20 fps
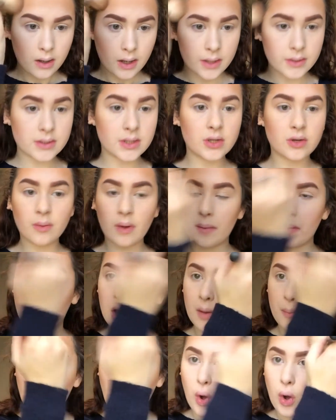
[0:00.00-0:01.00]
I used to do my
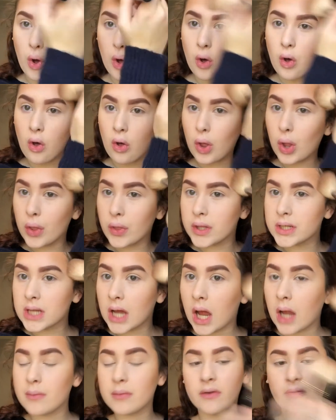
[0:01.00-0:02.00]
makeup all the
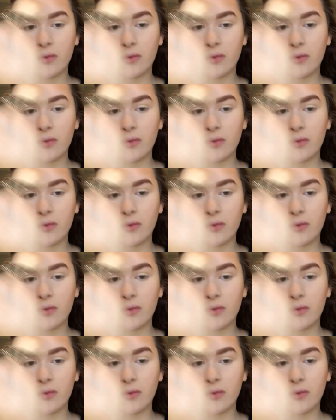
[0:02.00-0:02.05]
time.